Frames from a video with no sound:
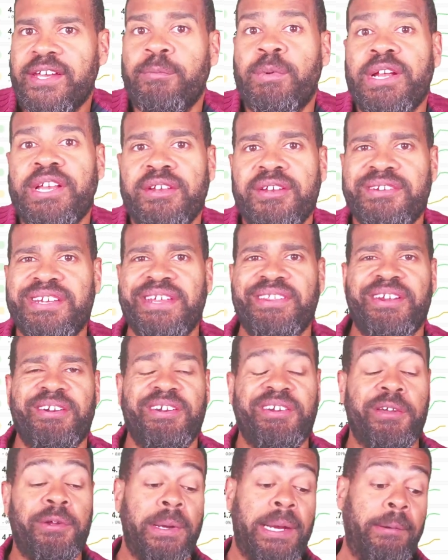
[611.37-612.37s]
And when you sit there
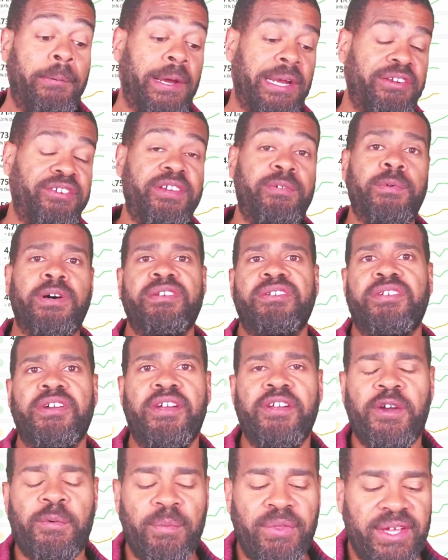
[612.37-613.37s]
and go, right, well, actually, what's
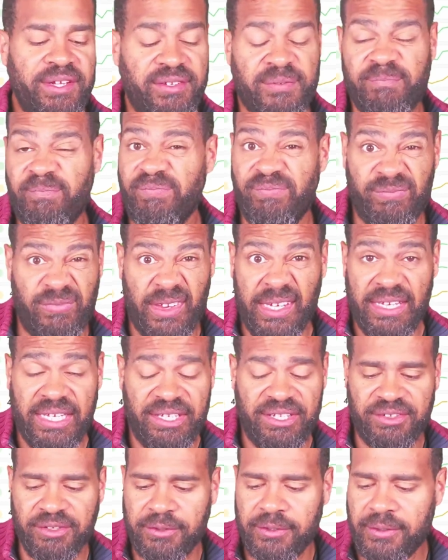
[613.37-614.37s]
going on with this?
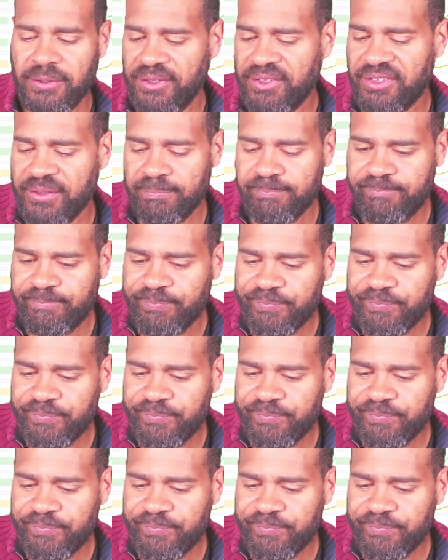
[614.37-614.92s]
It's awesome.